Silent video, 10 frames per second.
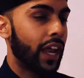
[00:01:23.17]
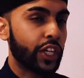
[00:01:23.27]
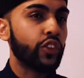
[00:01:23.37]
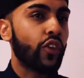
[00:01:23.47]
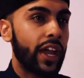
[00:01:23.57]

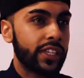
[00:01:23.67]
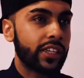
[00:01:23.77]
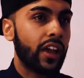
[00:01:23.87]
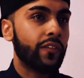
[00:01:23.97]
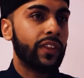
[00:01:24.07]
Like, you'd write
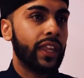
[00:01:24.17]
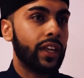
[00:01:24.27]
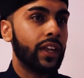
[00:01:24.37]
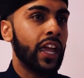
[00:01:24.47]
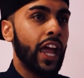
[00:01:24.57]
stuff, and
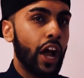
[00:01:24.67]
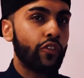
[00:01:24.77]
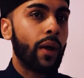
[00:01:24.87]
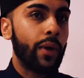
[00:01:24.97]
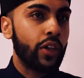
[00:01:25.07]
then
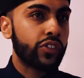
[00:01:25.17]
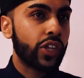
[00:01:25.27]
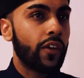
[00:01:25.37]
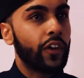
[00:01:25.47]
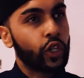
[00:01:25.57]
I'd write my own stuff,